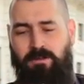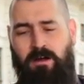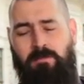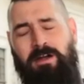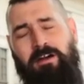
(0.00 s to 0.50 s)

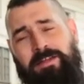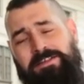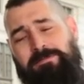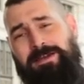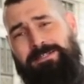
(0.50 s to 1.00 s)
Oh my God,
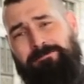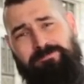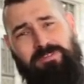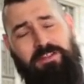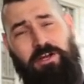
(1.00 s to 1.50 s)
that's amazing.
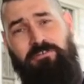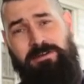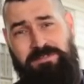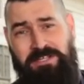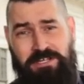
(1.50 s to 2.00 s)
The
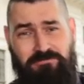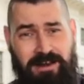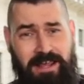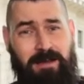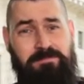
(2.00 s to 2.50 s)
cream cheese
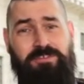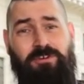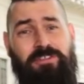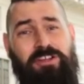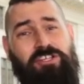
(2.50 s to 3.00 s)
really comes
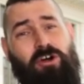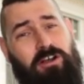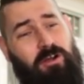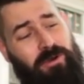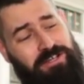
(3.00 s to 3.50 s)
through and the
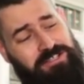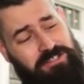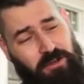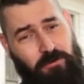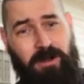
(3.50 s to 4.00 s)
chocolate works
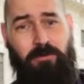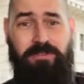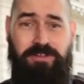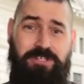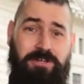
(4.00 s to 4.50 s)
so well
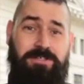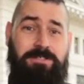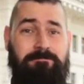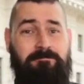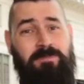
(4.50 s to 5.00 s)
with the
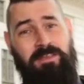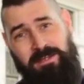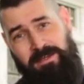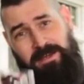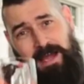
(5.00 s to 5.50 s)
Dewar's.
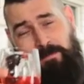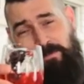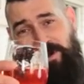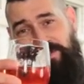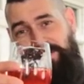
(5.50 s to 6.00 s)

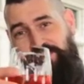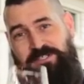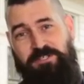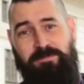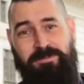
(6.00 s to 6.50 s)
Happy birthday,
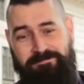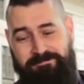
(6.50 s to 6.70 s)
DrinksTube.